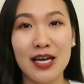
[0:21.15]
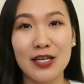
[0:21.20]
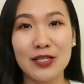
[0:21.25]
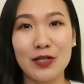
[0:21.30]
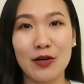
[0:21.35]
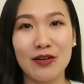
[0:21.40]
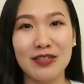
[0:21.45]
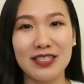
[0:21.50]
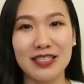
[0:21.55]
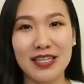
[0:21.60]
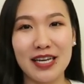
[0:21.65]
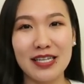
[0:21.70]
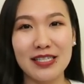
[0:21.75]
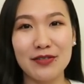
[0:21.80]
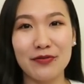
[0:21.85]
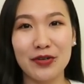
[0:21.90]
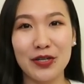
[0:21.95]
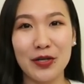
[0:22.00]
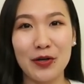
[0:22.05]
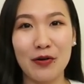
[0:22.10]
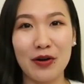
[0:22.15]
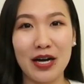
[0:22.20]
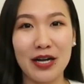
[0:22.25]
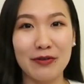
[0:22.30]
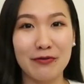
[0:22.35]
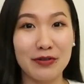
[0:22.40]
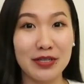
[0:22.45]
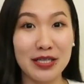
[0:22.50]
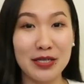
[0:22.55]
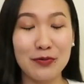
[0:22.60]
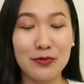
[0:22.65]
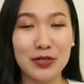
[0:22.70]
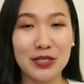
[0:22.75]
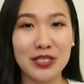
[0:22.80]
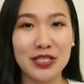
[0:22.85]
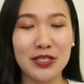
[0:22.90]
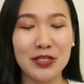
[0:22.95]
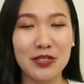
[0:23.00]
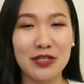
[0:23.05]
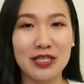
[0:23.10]
So in today's video, I really
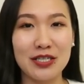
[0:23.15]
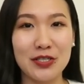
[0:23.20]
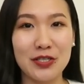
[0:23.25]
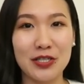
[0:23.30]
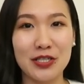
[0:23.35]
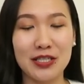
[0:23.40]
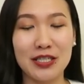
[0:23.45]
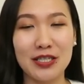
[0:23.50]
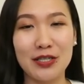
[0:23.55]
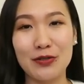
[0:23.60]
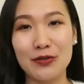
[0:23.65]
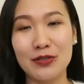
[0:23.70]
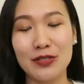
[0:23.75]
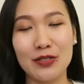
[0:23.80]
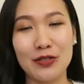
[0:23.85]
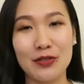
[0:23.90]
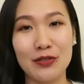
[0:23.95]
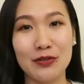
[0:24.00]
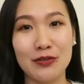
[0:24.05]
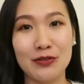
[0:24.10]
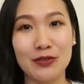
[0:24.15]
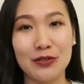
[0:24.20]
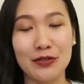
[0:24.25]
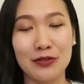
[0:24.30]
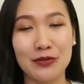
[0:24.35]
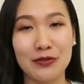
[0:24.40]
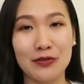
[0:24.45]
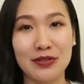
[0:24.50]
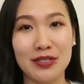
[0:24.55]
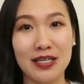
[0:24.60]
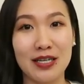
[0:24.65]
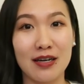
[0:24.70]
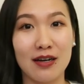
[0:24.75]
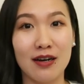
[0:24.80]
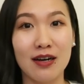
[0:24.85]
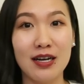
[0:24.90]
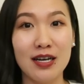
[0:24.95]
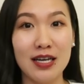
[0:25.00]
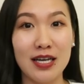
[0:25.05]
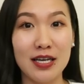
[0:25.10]
wanted to introduce you to their